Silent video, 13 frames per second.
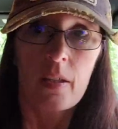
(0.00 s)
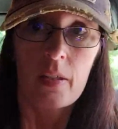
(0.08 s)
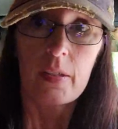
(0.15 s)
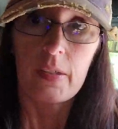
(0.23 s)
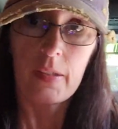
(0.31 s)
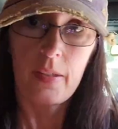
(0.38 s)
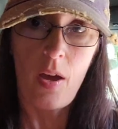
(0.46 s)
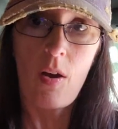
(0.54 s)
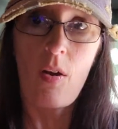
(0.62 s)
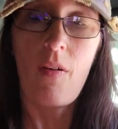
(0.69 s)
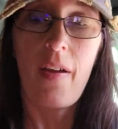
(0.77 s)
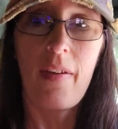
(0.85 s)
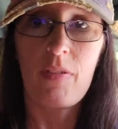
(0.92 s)

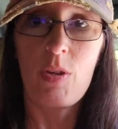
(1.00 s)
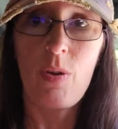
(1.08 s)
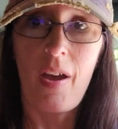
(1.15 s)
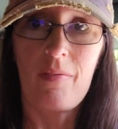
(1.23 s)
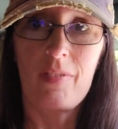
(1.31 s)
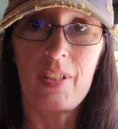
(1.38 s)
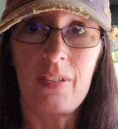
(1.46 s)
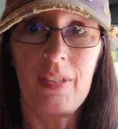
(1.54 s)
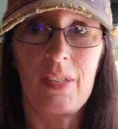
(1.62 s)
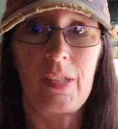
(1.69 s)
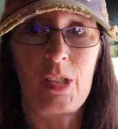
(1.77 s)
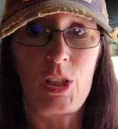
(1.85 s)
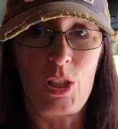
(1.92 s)
So if you have done
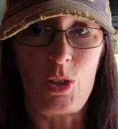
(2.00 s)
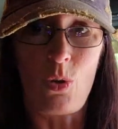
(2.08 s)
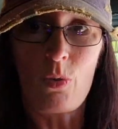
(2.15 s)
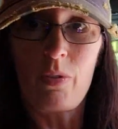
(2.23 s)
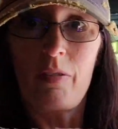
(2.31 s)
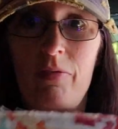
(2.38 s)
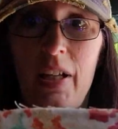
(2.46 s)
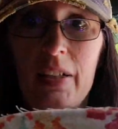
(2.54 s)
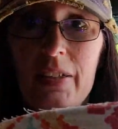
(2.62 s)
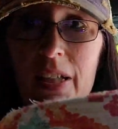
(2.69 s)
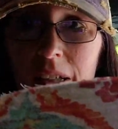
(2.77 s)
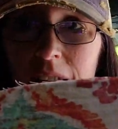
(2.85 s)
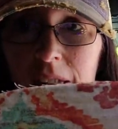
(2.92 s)
this to your
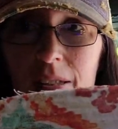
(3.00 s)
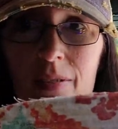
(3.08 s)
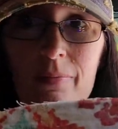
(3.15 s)
reflectix,